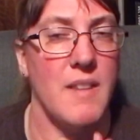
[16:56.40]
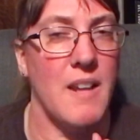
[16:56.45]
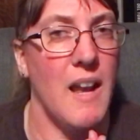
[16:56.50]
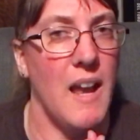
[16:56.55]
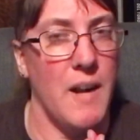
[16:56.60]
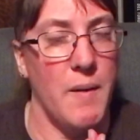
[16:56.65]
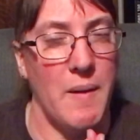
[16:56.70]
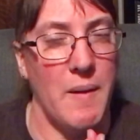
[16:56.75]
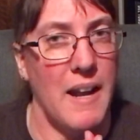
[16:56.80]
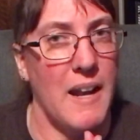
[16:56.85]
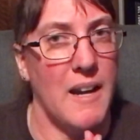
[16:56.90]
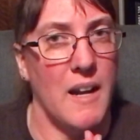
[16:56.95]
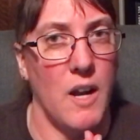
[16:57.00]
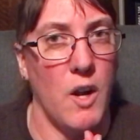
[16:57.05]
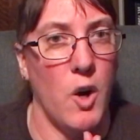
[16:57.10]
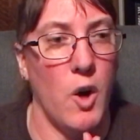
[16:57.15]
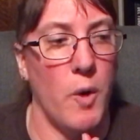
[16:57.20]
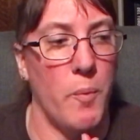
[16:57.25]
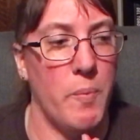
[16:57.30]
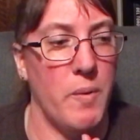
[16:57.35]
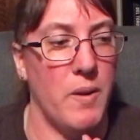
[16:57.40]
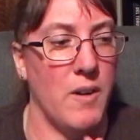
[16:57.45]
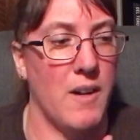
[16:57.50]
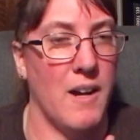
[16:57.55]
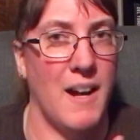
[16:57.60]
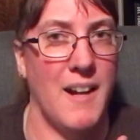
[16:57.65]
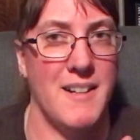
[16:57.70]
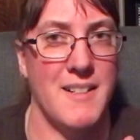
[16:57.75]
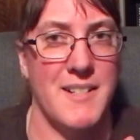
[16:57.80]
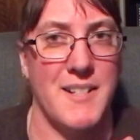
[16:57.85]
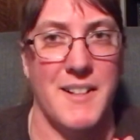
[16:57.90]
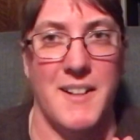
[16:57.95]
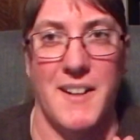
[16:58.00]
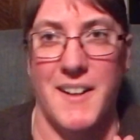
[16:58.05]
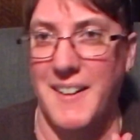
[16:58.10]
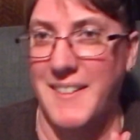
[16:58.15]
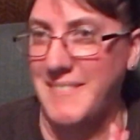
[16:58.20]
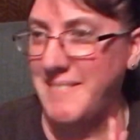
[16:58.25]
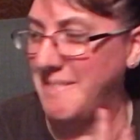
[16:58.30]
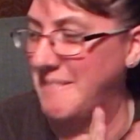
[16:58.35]
Anyway, and I hope you guys
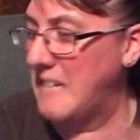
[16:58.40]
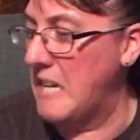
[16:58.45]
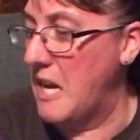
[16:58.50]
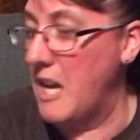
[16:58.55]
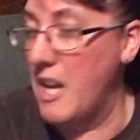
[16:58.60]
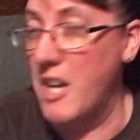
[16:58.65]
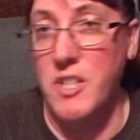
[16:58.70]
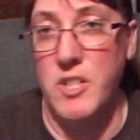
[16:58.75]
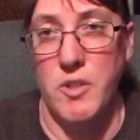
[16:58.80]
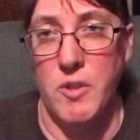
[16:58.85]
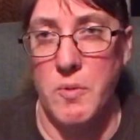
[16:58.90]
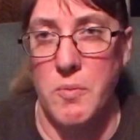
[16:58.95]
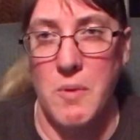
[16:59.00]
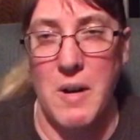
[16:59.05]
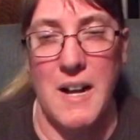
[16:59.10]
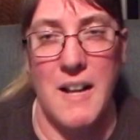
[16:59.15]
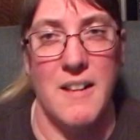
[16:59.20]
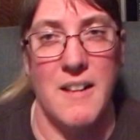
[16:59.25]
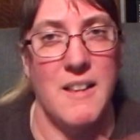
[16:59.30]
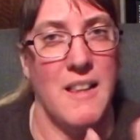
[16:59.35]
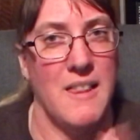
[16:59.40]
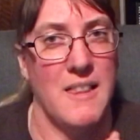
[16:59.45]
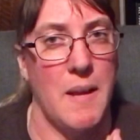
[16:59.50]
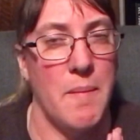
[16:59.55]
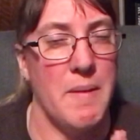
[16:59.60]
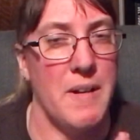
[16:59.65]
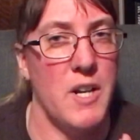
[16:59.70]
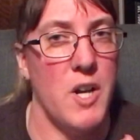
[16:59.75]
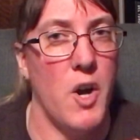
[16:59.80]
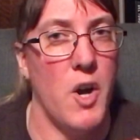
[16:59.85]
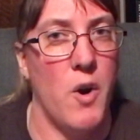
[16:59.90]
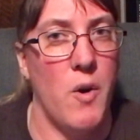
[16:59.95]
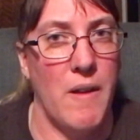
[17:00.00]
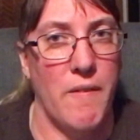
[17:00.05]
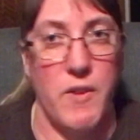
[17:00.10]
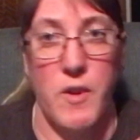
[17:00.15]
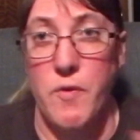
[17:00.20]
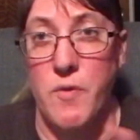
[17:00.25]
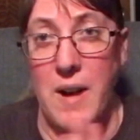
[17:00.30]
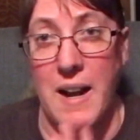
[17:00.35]
are doing well. Let me know
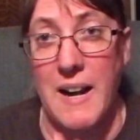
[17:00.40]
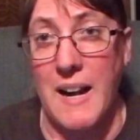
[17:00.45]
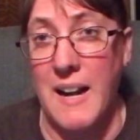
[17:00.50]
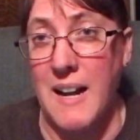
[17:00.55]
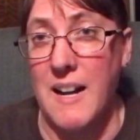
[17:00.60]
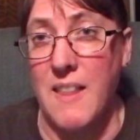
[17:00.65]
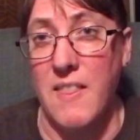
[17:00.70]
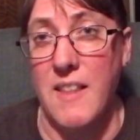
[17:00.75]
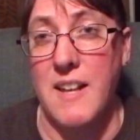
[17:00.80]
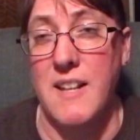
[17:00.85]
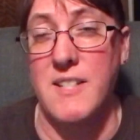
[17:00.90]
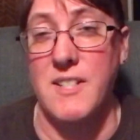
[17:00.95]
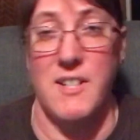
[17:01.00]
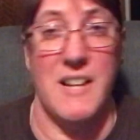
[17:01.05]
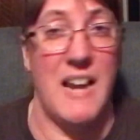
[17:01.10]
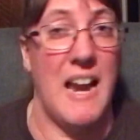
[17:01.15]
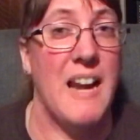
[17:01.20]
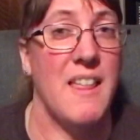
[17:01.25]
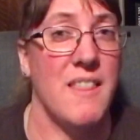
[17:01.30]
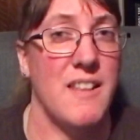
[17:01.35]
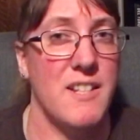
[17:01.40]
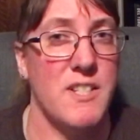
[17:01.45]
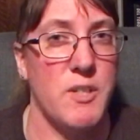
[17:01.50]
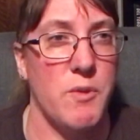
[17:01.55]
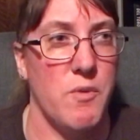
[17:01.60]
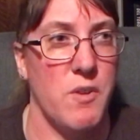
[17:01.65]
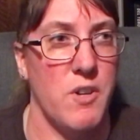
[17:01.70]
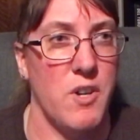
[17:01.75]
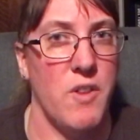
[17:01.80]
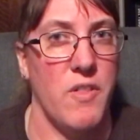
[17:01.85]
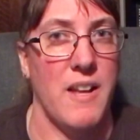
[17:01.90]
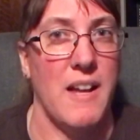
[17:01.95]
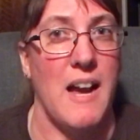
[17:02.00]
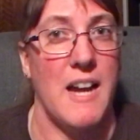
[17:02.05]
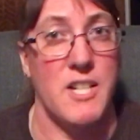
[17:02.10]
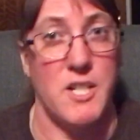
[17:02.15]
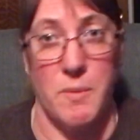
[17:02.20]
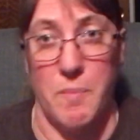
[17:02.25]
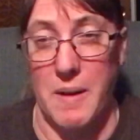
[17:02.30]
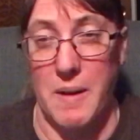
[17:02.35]
if you've read any of these, and any of these you think I
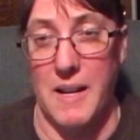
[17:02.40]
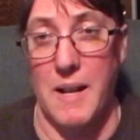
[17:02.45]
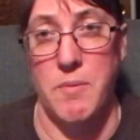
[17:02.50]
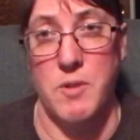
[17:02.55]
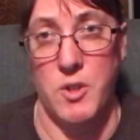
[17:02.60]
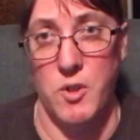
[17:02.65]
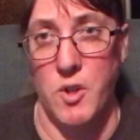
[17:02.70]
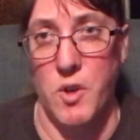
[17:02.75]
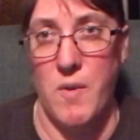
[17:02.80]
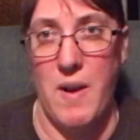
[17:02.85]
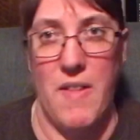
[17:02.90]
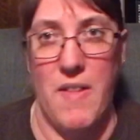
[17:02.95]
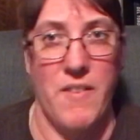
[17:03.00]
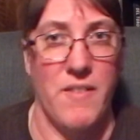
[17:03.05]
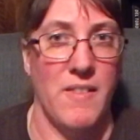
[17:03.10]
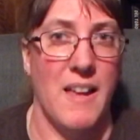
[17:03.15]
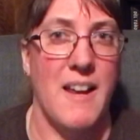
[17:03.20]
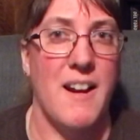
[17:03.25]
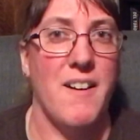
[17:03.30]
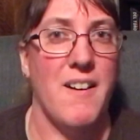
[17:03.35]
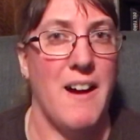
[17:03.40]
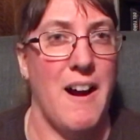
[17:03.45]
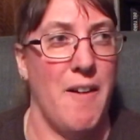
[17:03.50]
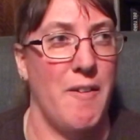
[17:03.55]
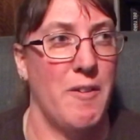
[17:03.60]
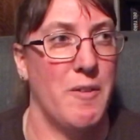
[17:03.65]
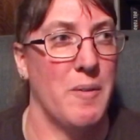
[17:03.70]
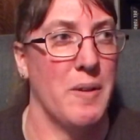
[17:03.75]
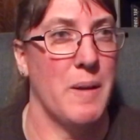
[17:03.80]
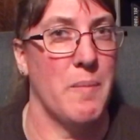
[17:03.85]
should pick up sooner rather than later. I would really